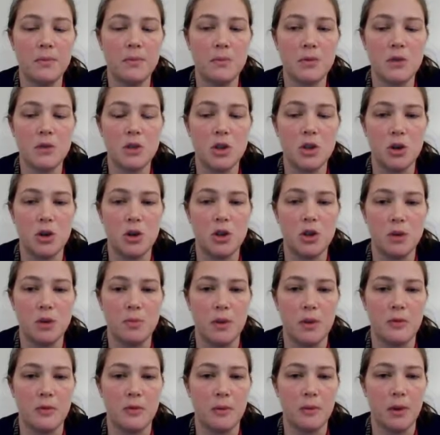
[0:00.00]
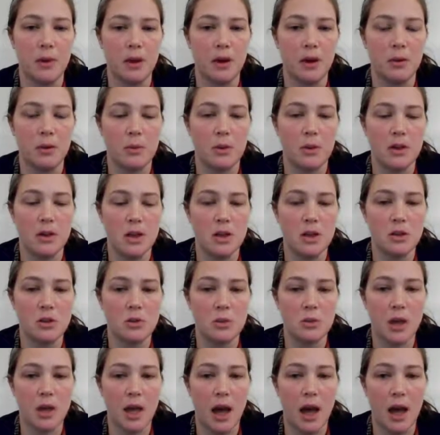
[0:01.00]
So you should be familiar with these
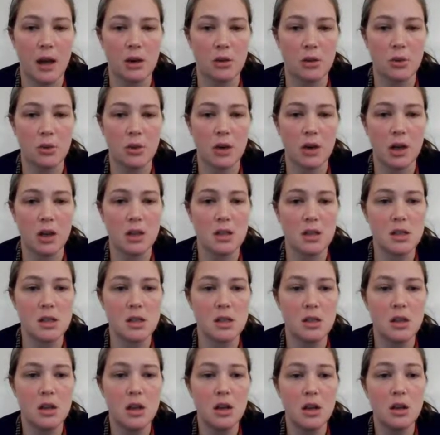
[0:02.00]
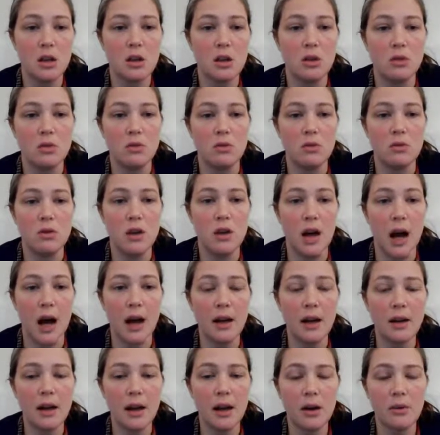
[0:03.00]
3 categories. You do
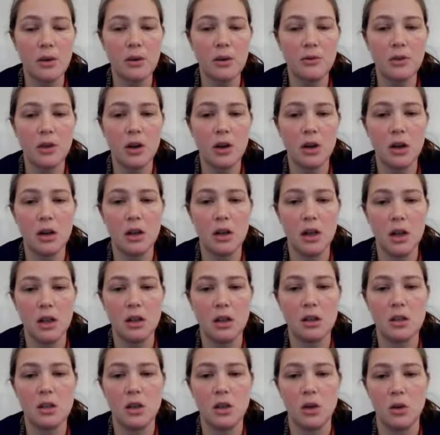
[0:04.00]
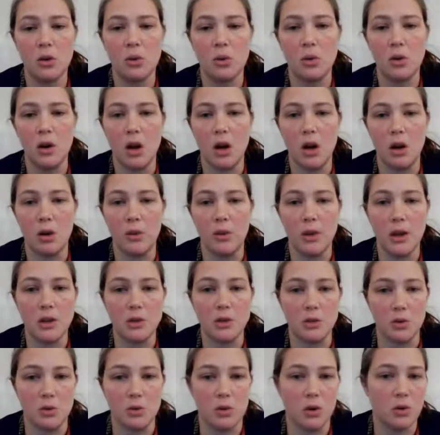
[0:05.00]
not, however, need to know that
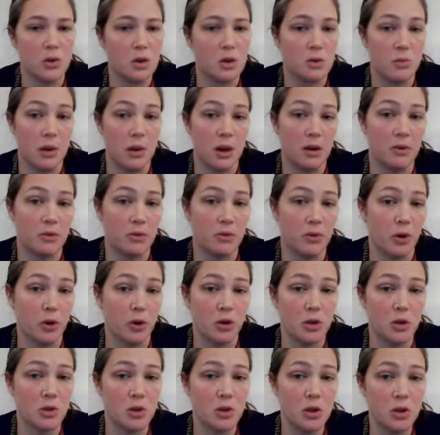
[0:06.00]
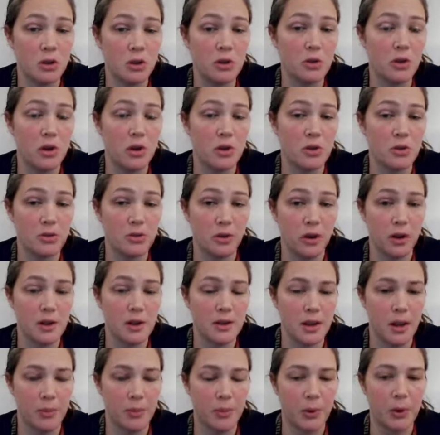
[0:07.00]
sucrose is made of fructose and glucose, for
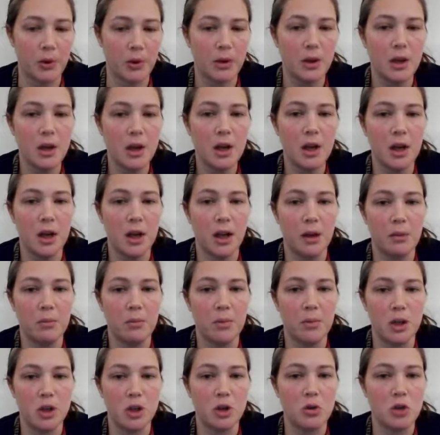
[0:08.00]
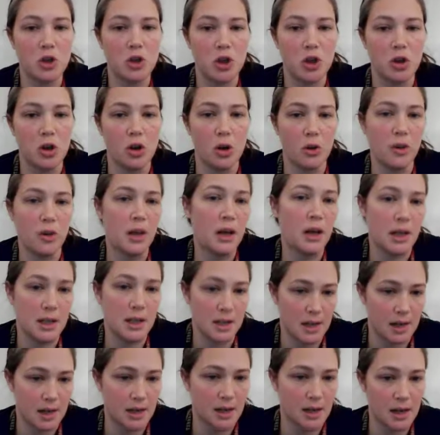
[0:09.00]
example, but you should know that it
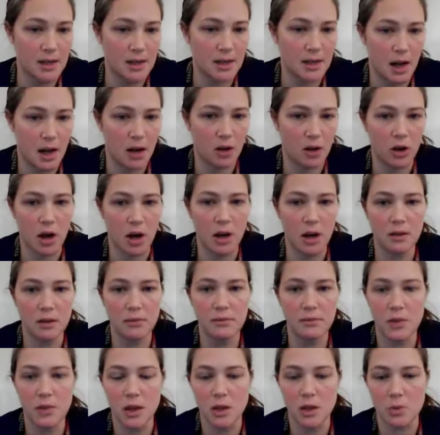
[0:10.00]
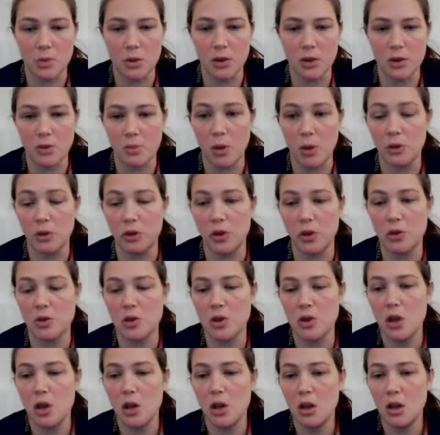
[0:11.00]
is a disaccharide, as well as maltose.
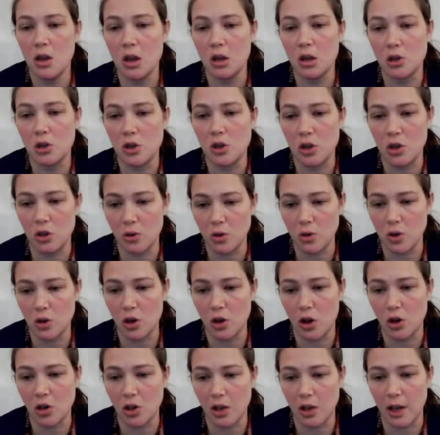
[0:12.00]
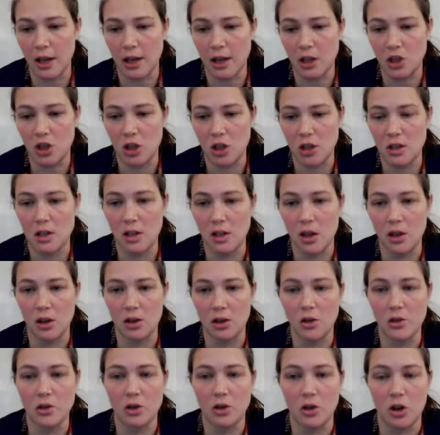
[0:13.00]
And you should know starch, glycogen, and
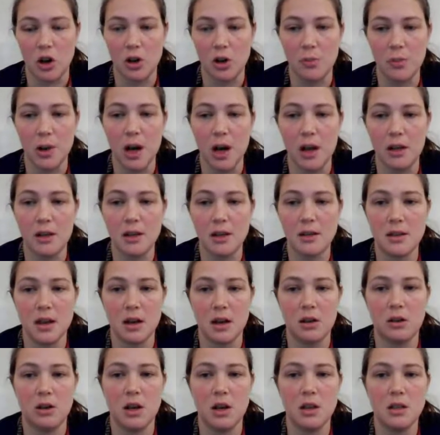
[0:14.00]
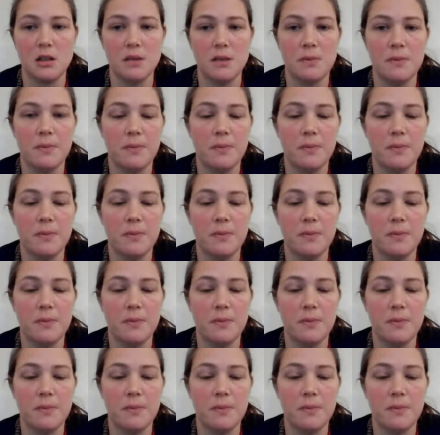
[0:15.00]
cellulose are all polysaccharides.